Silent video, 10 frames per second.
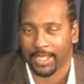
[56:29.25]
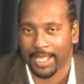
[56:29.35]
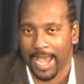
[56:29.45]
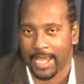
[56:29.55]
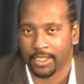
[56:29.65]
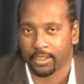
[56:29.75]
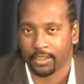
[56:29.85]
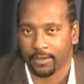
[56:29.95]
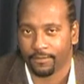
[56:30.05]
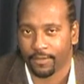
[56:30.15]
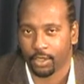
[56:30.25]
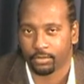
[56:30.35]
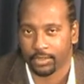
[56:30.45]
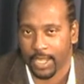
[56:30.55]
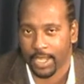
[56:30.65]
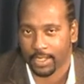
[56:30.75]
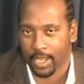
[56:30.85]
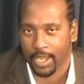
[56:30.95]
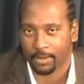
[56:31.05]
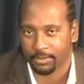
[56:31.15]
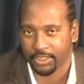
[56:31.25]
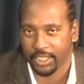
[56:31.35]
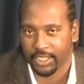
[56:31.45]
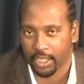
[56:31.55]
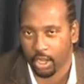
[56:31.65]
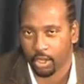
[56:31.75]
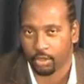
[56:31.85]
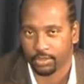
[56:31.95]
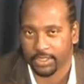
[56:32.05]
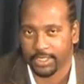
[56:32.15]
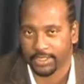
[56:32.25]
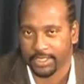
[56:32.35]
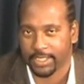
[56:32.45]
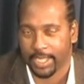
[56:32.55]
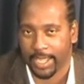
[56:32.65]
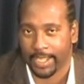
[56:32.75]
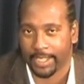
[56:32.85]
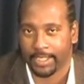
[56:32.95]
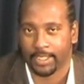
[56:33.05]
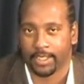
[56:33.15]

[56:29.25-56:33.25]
gottavote.com, G-O-T-T-A,